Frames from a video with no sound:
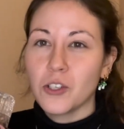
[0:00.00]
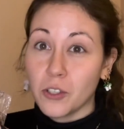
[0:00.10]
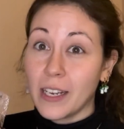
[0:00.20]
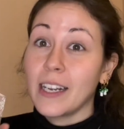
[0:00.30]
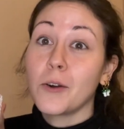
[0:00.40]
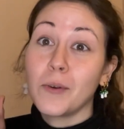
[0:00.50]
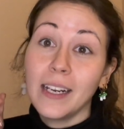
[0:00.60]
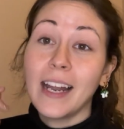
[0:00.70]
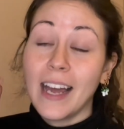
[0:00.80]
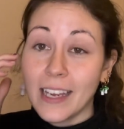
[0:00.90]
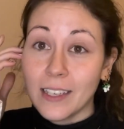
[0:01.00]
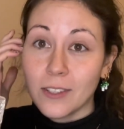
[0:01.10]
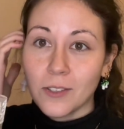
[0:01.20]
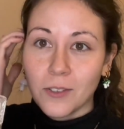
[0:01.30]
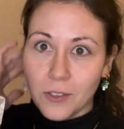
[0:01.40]
to that. I really like it
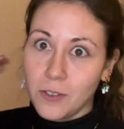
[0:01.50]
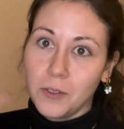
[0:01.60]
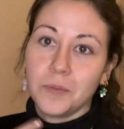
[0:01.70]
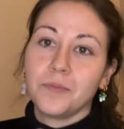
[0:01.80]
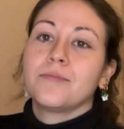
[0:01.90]
to, you know,